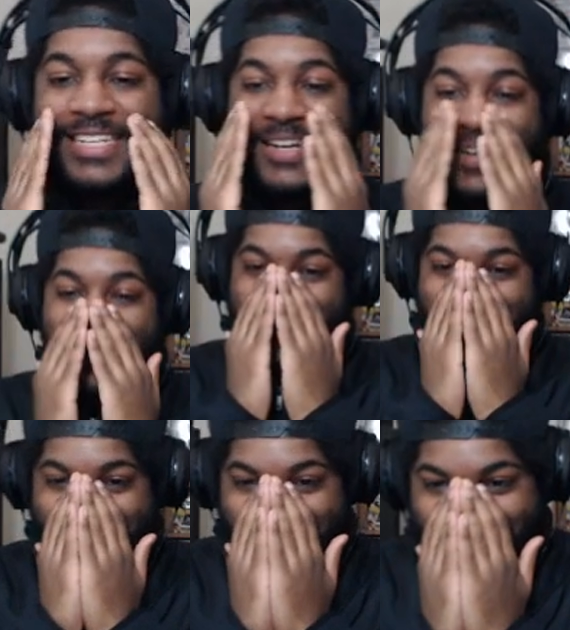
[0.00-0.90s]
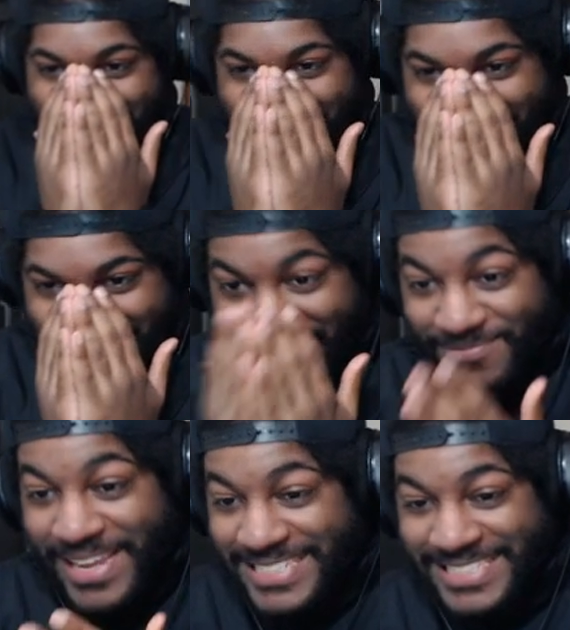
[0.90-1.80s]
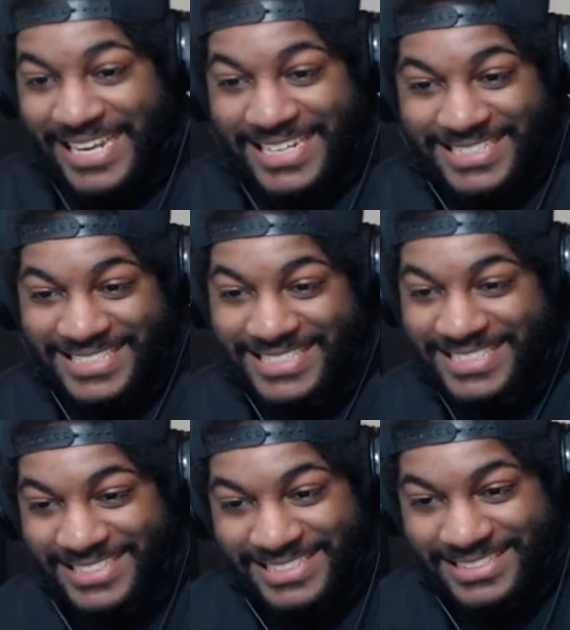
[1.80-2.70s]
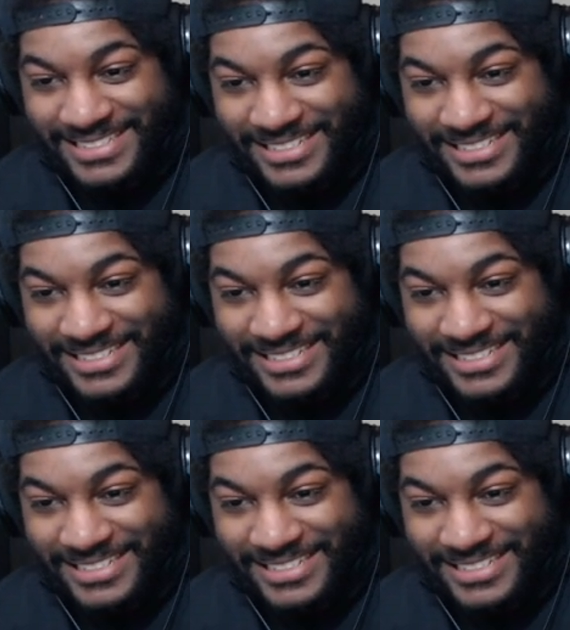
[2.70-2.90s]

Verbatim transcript: Dude, that makes sense.